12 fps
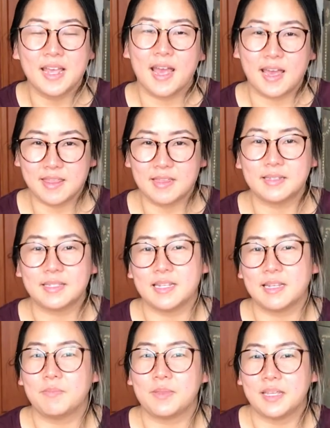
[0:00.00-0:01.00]
And then
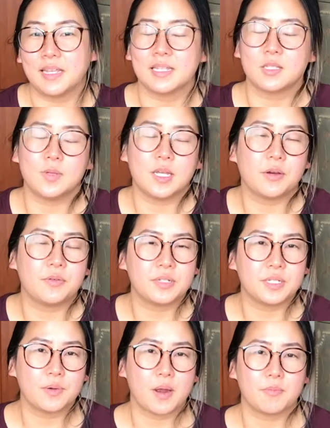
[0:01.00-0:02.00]
same thing as we go
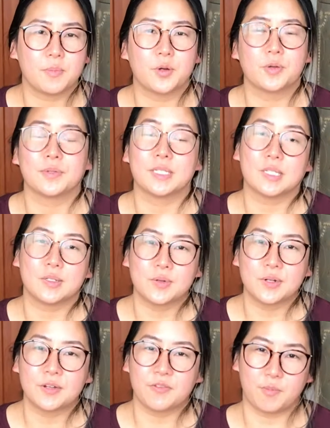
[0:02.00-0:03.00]
into our more
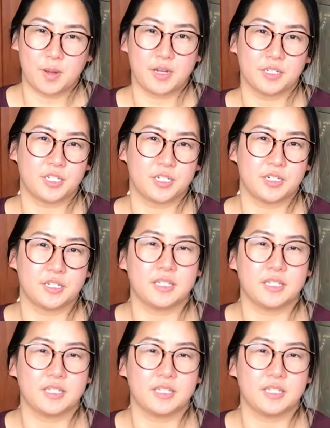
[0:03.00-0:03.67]
restorative postures,